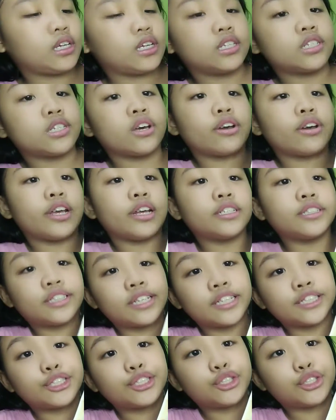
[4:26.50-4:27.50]
here's the
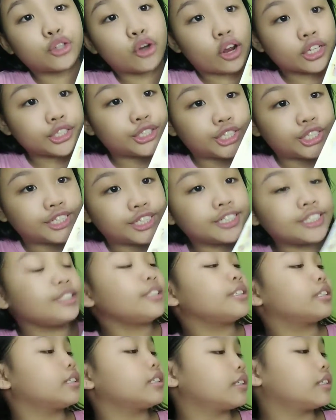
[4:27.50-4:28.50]
instruction.
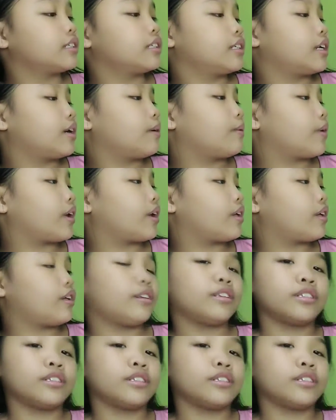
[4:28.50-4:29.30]
Well,